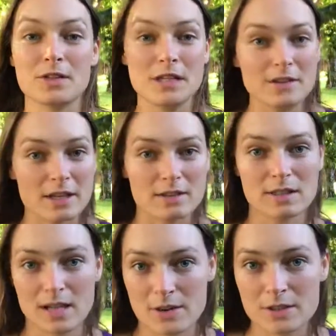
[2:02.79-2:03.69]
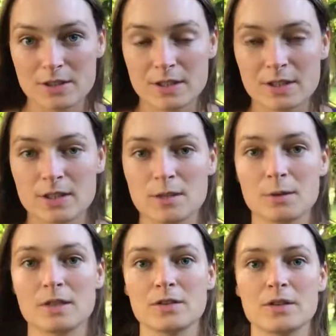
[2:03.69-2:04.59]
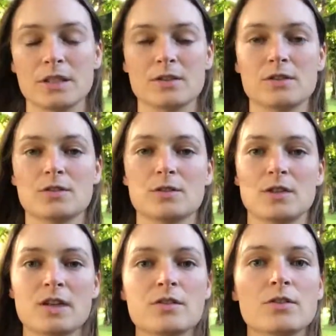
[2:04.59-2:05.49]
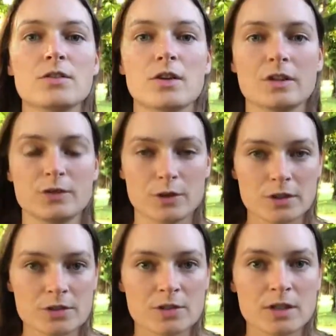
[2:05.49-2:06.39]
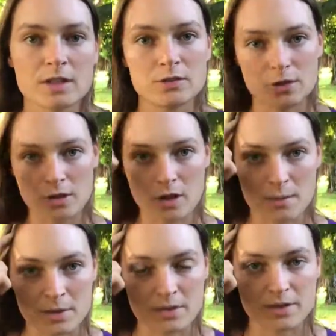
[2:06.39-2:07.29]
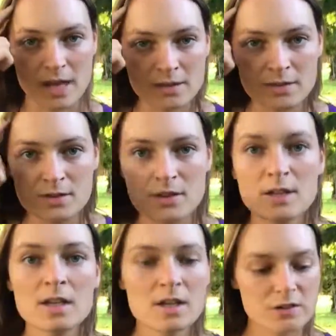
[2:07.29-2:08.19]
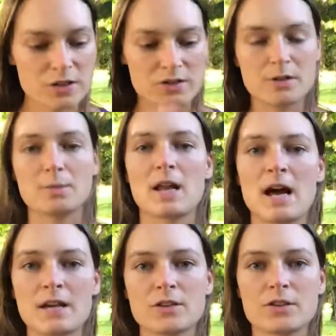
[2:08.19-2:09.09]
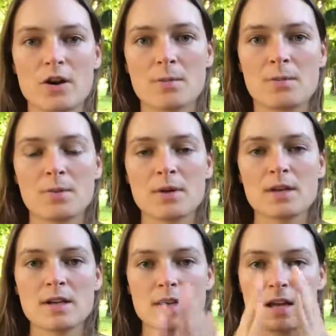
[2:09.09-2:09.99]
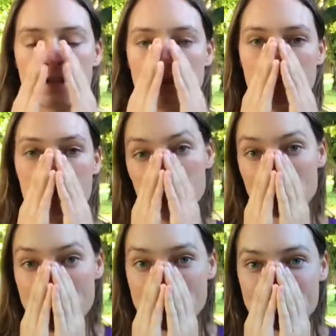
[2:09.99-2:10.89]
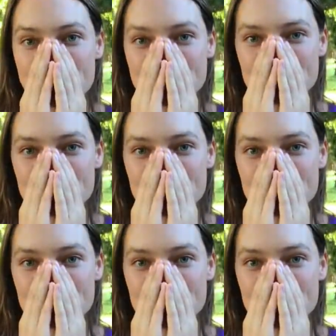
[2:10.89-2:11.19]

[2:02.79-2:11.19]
need that clarity, when you need to listen to your intuition and to your common sense, just apply a drop and smell it.